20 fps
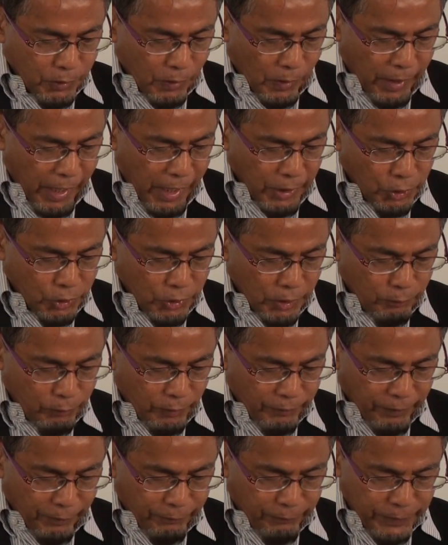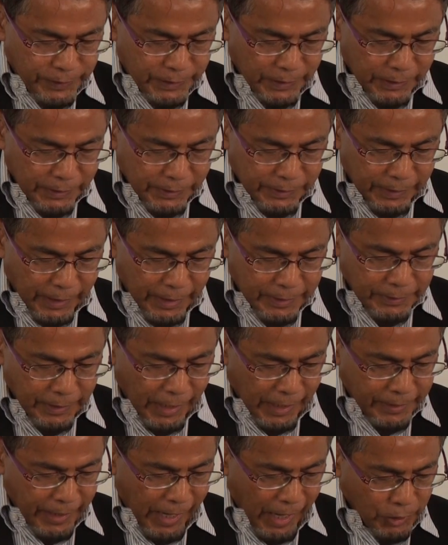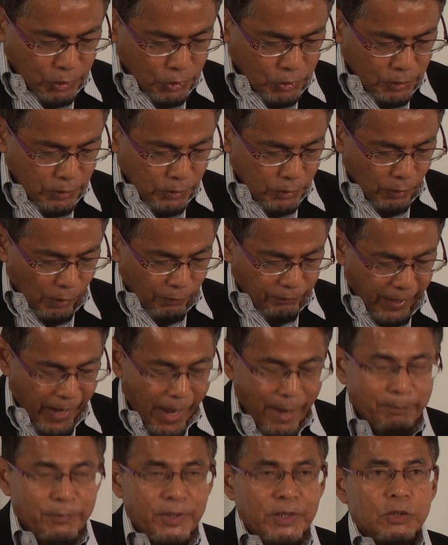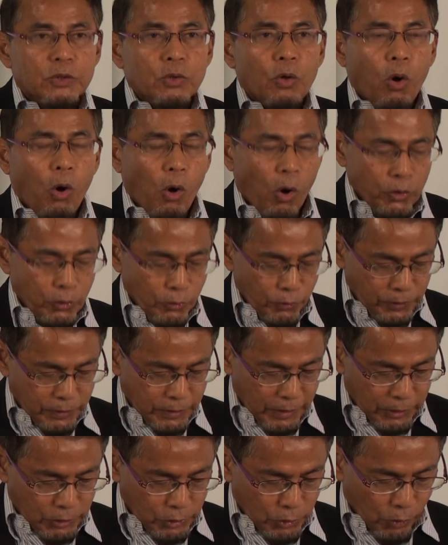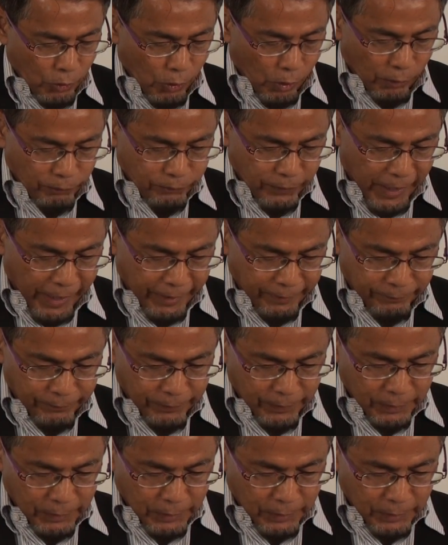connection with the physical sense are the actions of habits or usage of life.